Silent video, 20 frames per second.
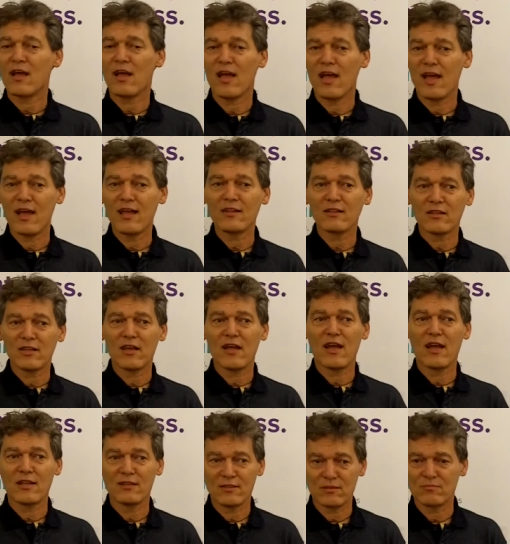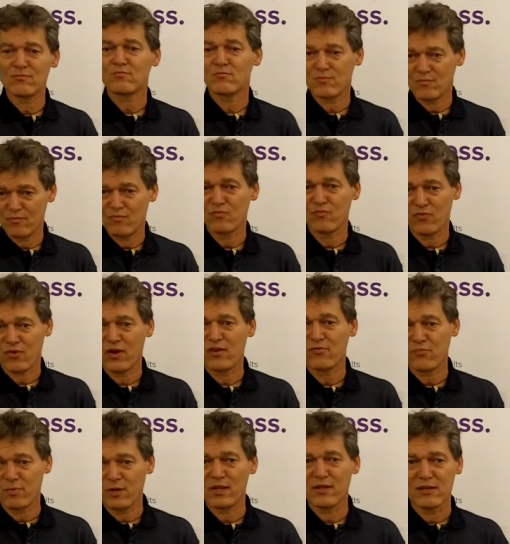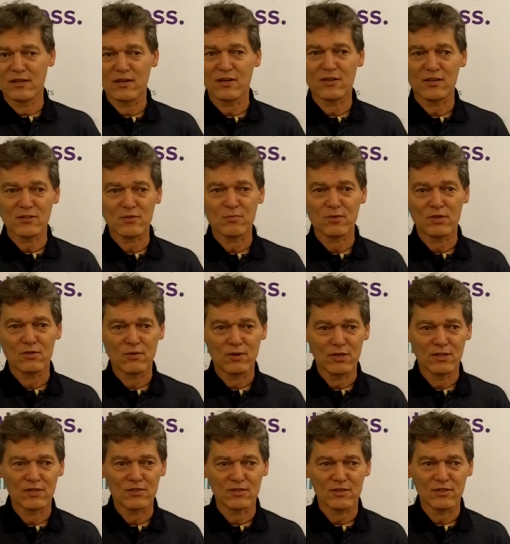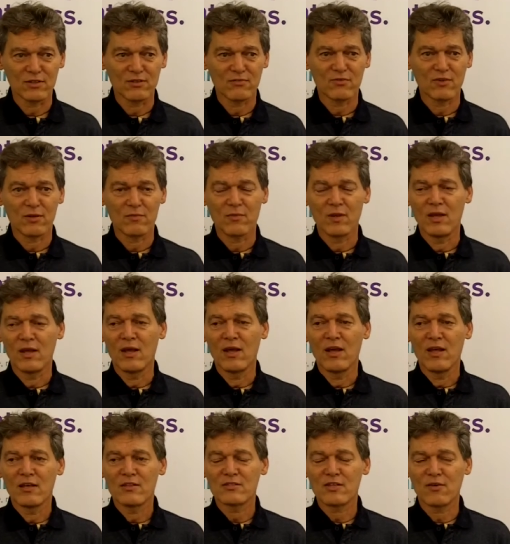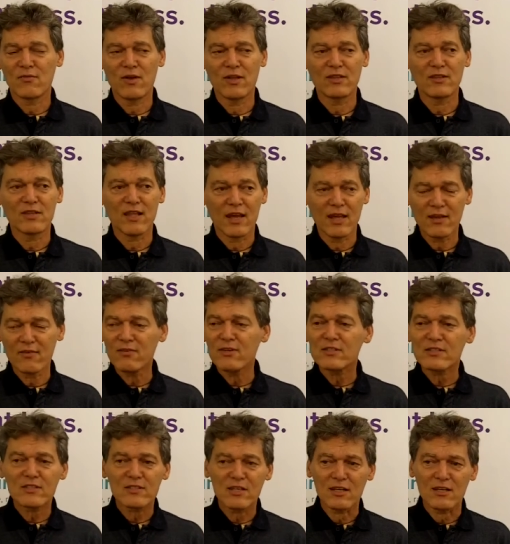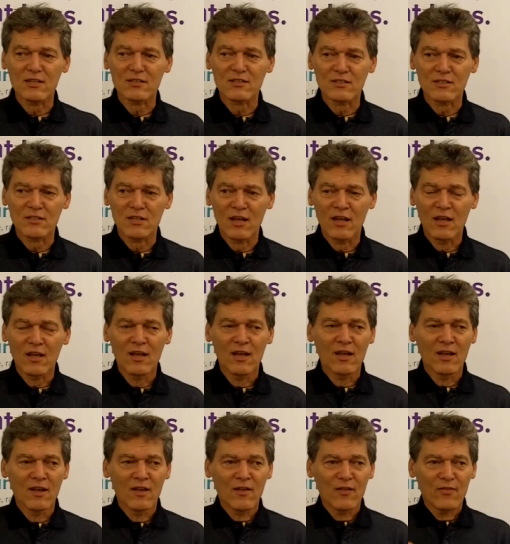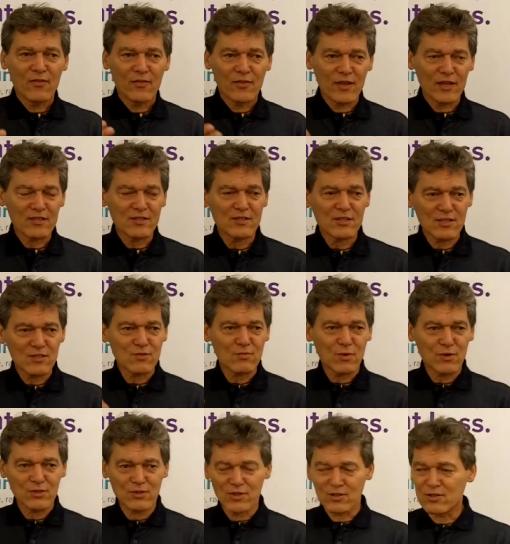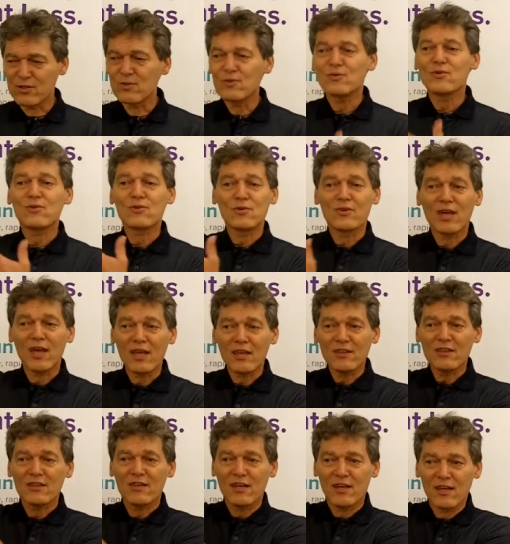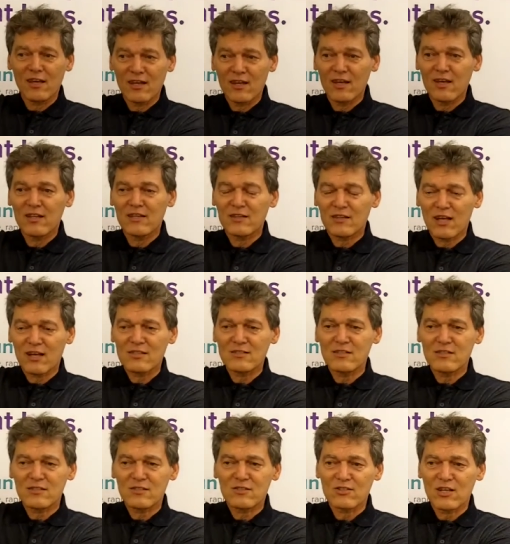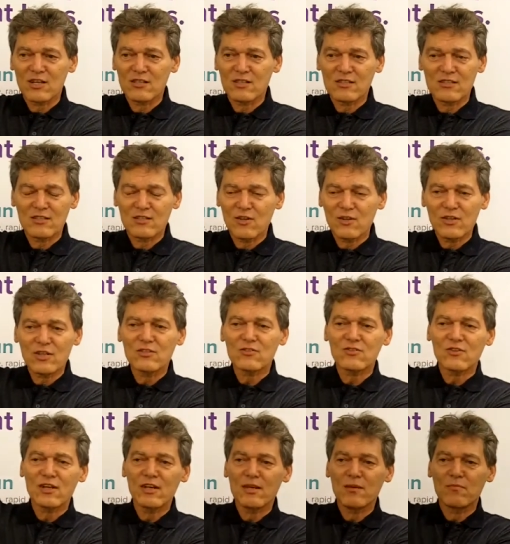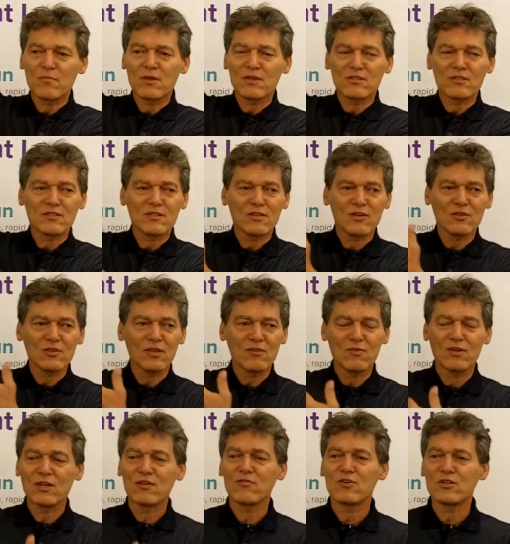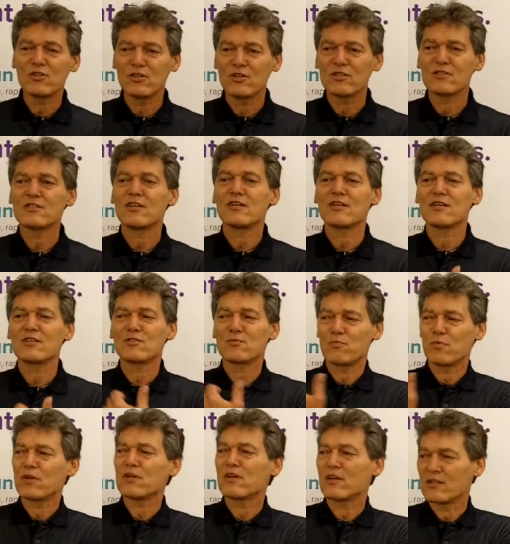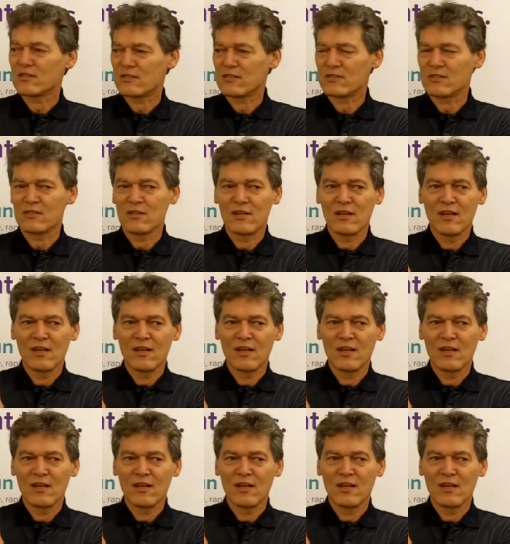and, and $5 billion between the three of them. So when David says, this is what you do to get there, it doesn't, it's not a dream, it's not even a vision, it's an experience.